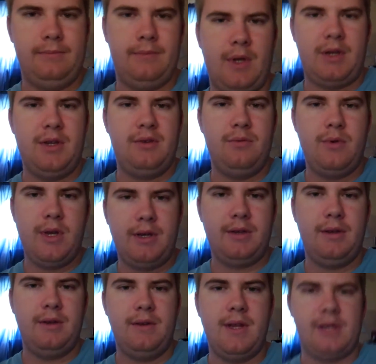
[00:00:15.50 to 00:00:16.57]
I just
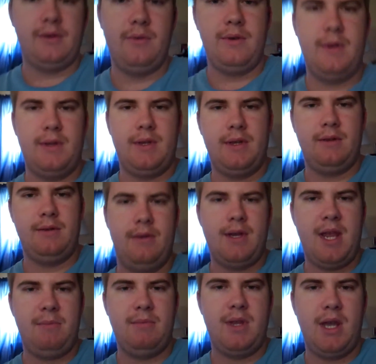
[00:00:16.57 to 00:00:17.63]
wish that it wasn't
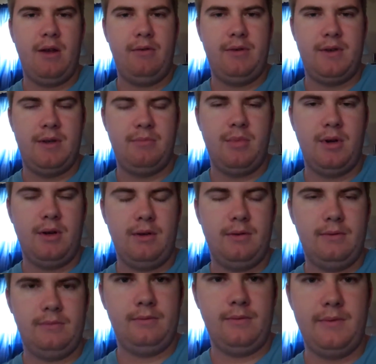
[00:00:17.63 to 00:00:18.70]
named Couch Number.
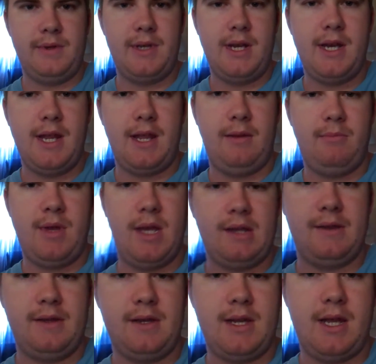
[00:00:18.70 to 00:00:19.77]
I was an idiot back
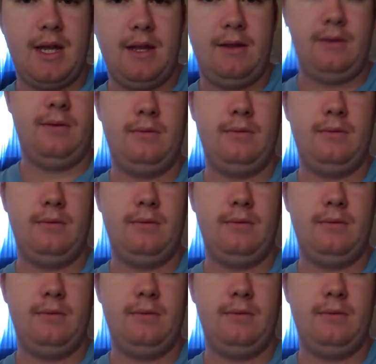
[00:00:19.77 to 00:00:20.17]
in the day.